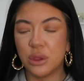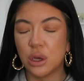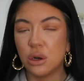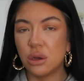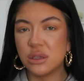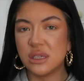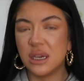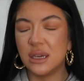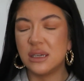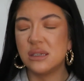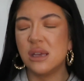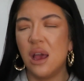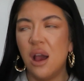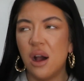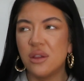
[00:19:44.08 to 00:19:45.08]

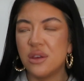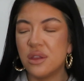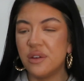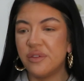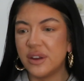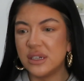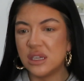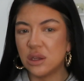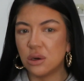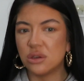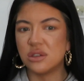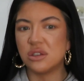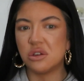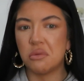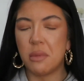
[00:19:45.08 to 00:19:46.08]
glosses. I think the Fenty
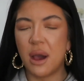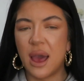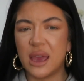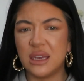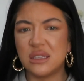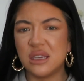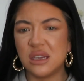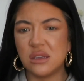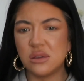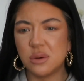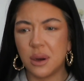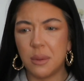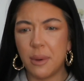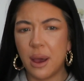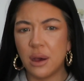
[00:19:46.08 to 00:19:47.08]
glosses are about
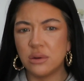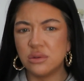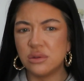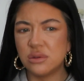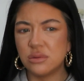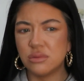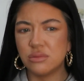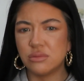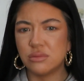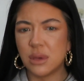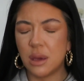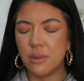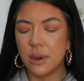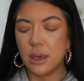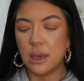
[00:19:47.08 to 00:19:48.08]
£18–20
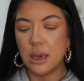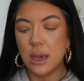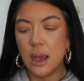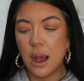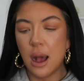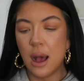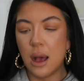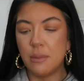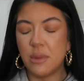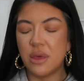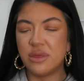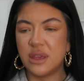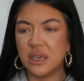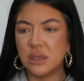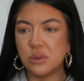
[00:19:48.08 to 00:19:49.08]
maybe.
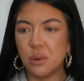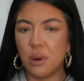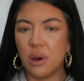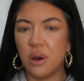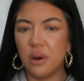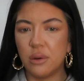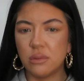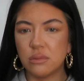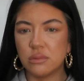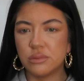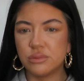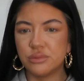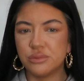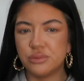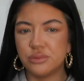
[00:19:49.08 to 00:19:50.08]
These were,
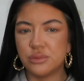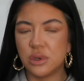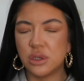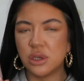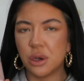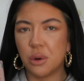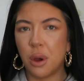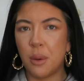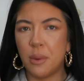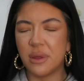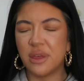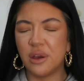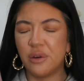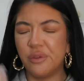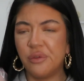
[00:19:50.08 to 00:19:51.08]
don't quote me, I
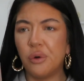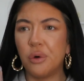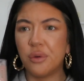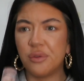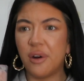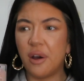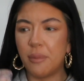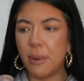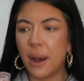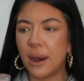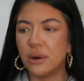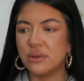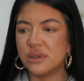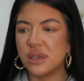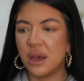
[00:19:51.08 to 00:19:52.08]
think £4 or
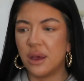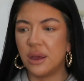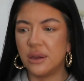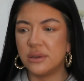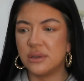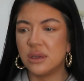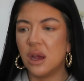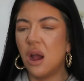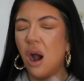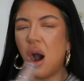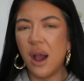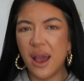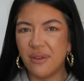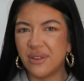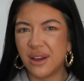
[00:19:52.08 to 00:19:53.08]
£5, and
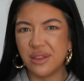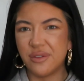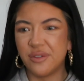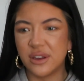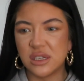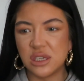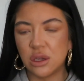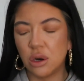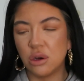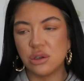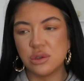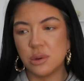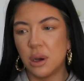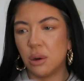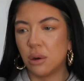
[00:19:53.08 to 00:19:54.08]
I haven't had the Fenty
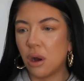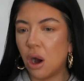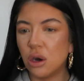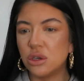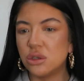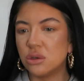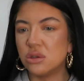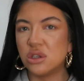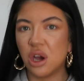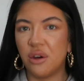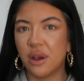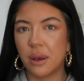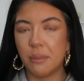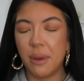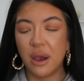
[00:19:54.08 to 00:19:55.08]
gloss, so I can't do a
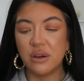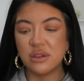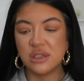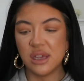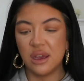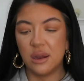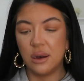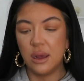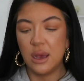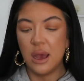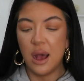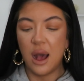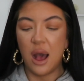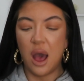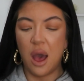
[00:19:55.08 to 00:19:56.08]
direct comparison,
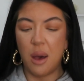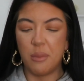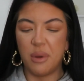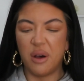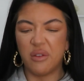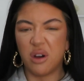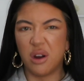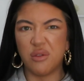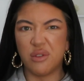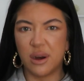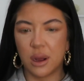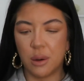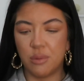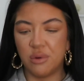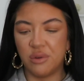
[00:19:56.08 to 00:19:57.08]
but I've kind of read
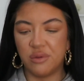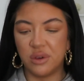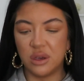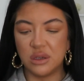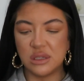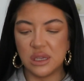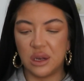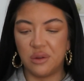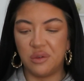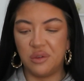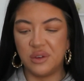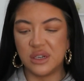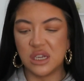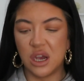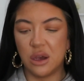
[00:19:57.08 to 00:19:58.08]
a couple of reviews, seen a few
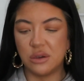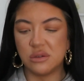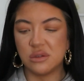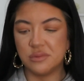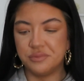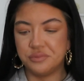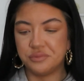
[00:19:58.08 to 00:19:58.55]
videos.